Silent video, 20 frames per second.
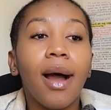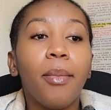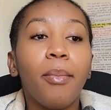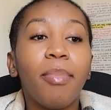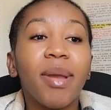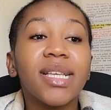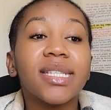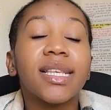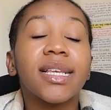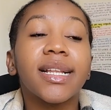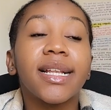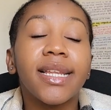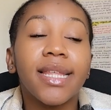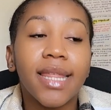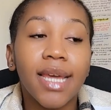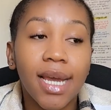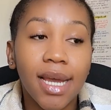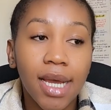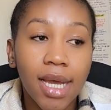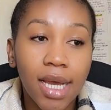Basically,
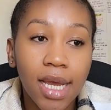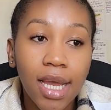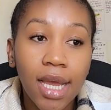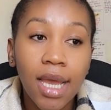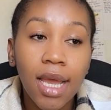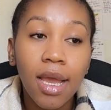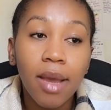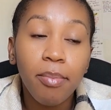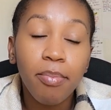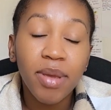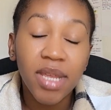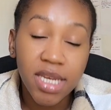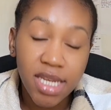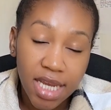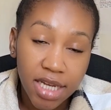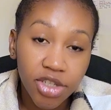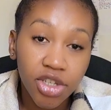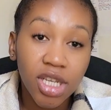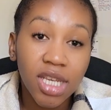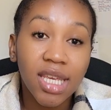the
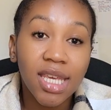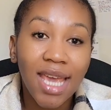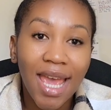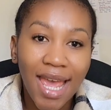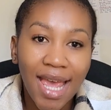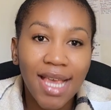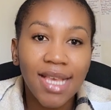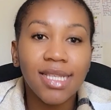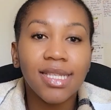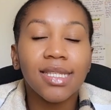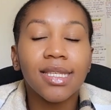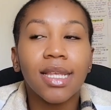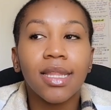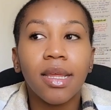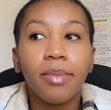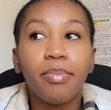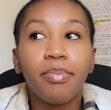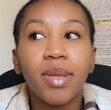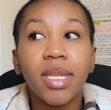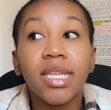
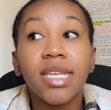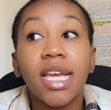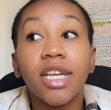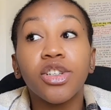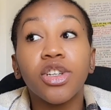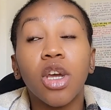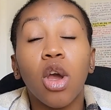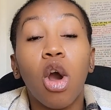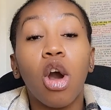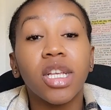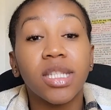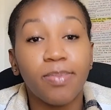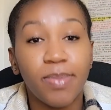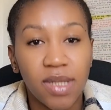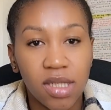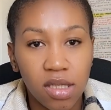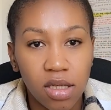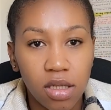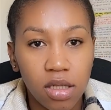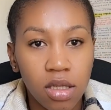pediatric
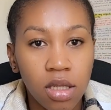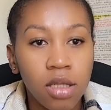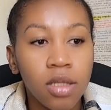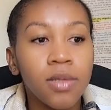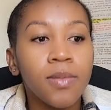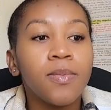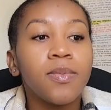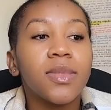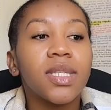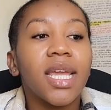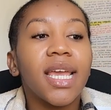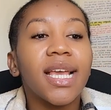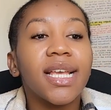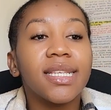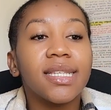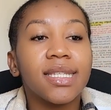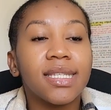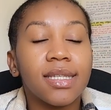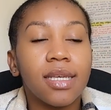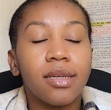hospital
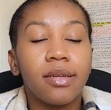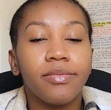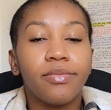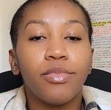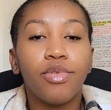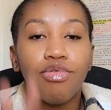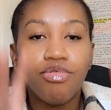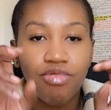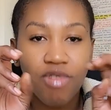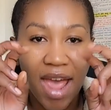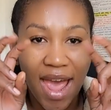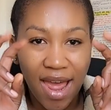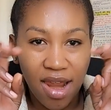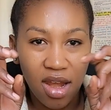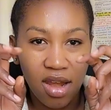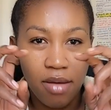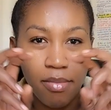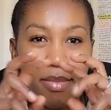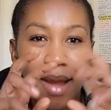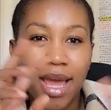is
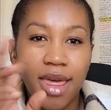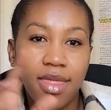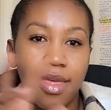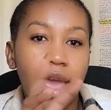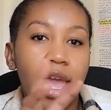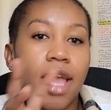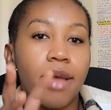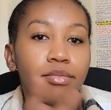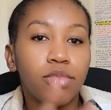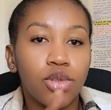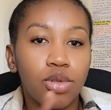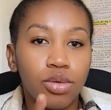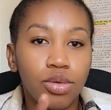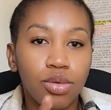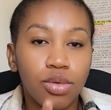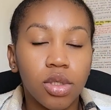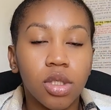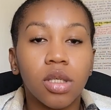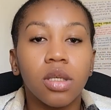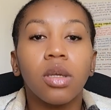ran by the
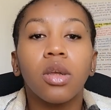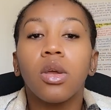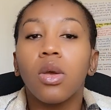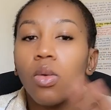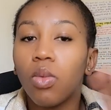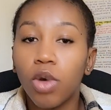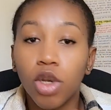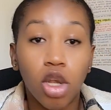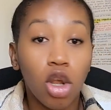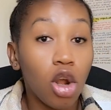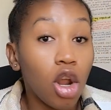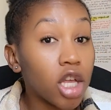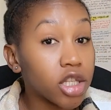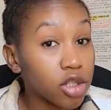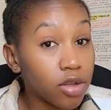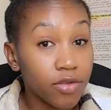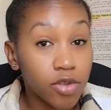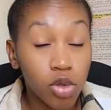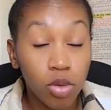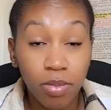M2s with lots
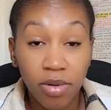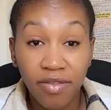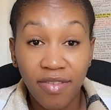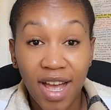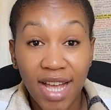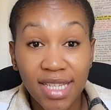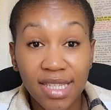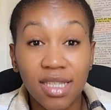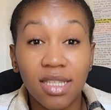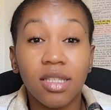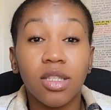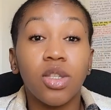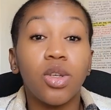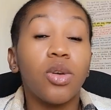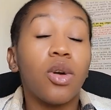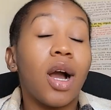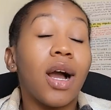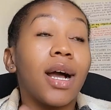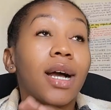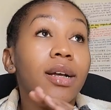of supervisors.
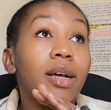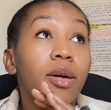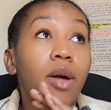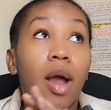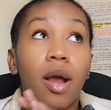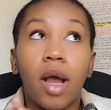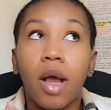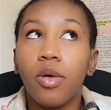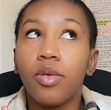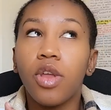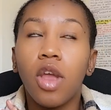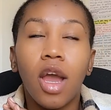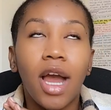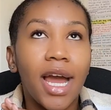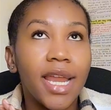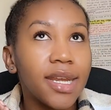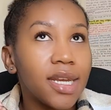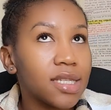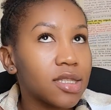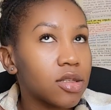We are
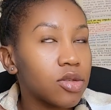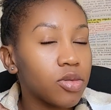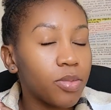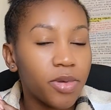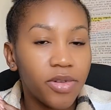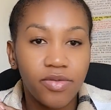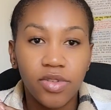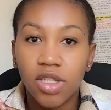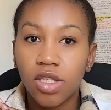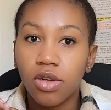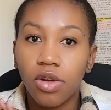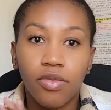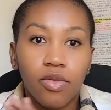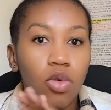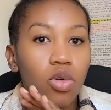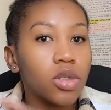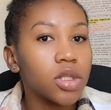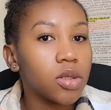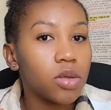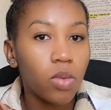under supervision, of
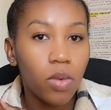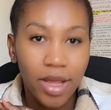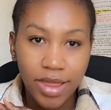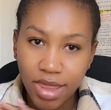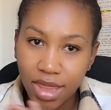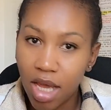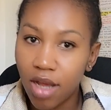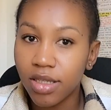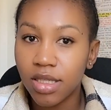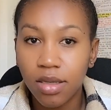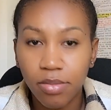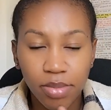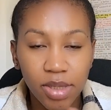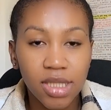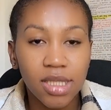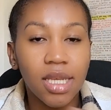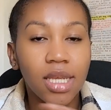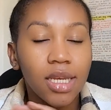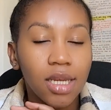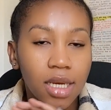course,
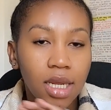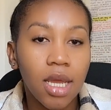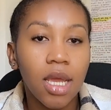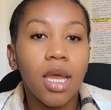1000%